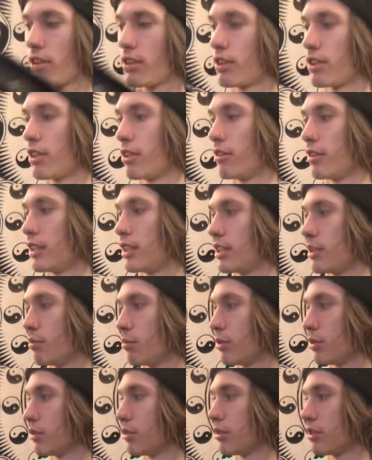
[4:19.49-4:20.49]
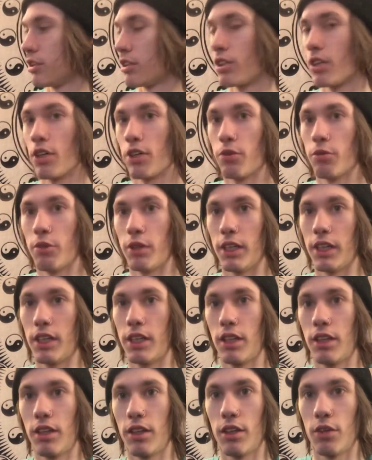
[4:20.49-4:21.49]
so it's simple, start with
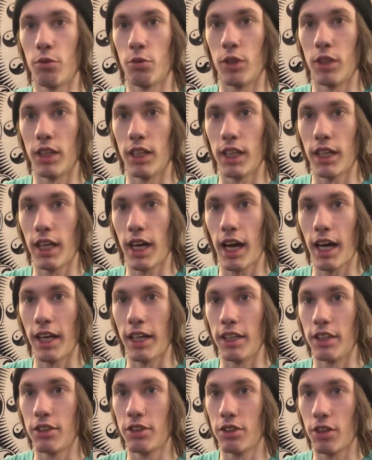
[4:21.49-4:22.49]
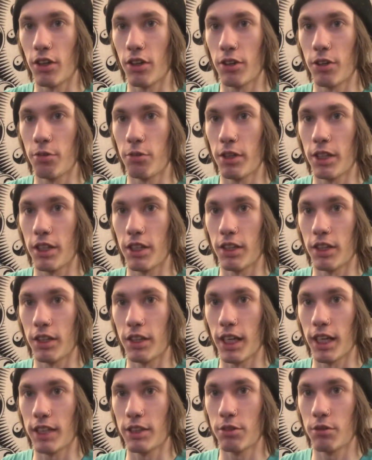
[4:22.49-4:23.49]
the one that I started with on the
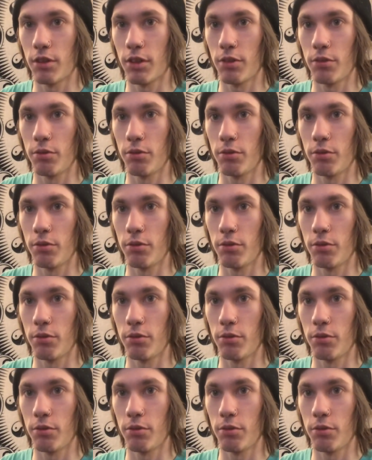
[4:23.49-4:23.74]
last one,